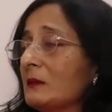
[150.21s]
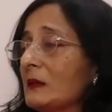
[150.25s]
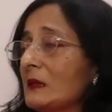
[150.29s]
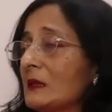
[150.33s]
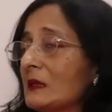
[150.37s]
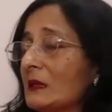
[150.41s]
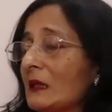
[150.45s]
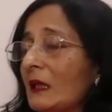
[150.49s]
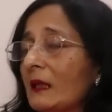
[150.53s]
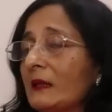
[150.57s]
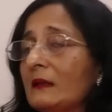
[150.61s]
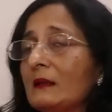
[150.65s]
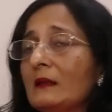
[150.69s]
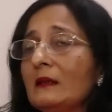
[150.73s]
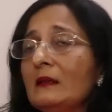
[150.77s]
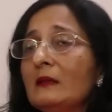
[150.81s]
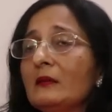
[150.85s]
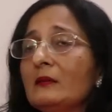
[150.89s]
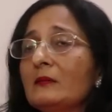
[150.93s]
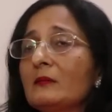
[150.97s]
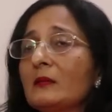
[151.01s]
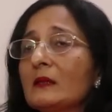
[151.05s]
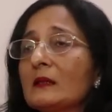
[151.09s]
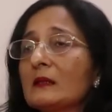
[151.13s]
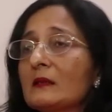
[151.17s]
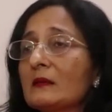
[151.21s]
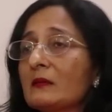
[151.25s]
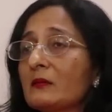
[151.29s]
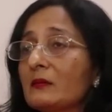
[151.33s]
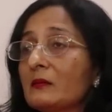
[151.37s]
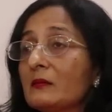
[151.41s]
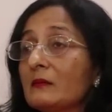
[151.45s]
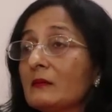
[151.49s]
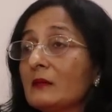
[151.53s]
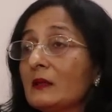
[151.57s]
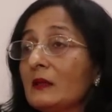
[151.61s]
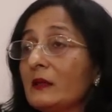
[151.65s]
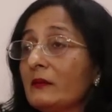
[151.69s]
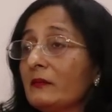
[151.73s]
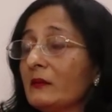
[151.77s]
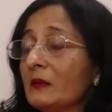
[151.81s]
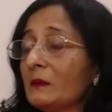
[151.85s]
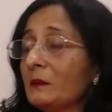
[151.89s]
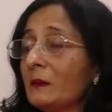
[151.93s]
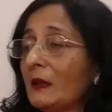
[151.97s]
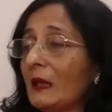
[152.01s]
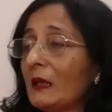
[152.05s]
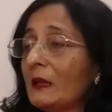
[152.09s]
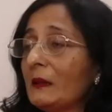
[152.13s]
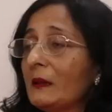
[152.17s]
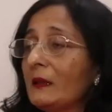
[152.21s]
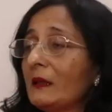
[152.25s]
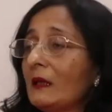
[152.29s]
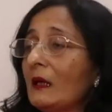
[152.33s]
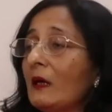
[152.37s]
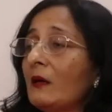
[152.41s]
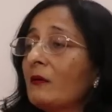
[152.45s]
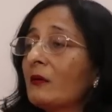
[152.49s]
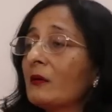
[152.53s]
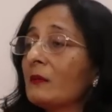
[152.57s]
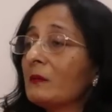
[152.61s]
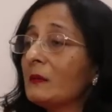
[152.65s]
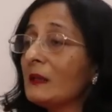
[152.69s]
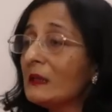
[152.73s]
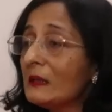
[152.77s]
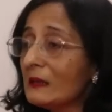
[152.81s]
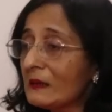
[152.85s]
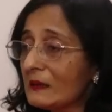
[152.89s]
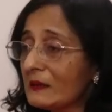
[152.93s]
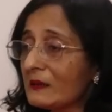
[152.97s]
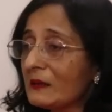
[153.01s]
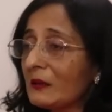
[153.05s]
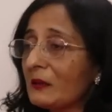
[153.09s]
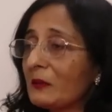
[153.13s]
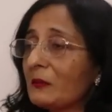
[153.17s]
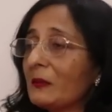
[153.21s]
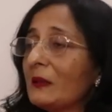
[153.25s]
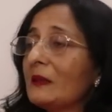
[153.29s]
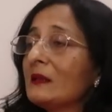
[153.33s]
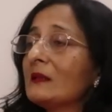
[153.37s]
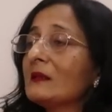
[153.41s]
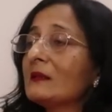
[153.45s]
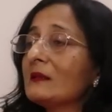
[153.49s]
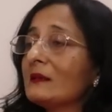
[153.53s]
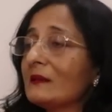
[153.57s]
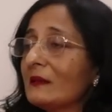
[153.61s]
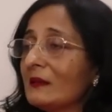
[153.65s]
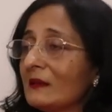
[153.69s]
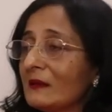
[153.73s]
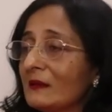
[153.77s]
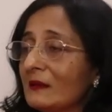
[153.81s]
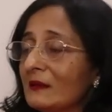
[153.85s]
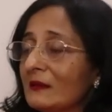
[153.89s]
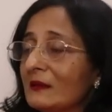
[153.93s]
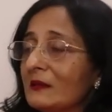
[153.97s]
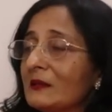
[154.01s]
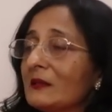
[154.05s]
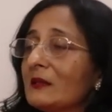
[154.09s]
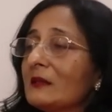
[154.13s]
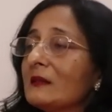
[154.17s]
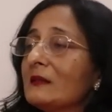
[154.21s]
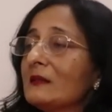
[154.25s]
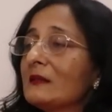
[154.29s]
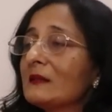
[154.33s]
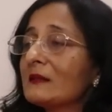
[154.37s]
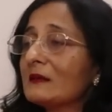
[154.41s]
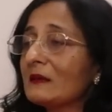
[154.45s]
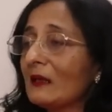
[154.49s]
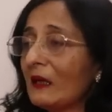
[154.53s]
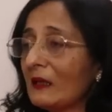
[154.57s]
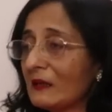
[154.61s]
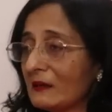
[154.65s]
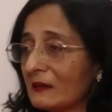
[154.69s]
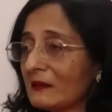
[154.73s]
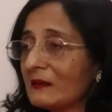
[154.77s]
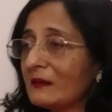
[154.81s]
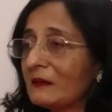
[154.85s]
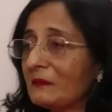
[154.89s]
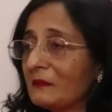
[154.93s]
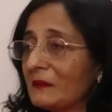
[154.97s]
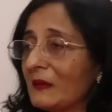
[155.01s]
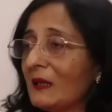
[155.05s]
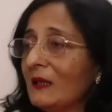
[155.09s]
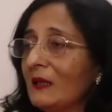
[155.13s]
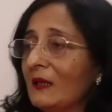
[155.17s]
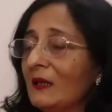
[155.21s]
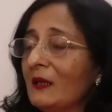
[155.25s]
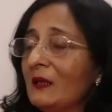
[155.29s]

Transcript: which I think was given by our minister when the journalist asked him.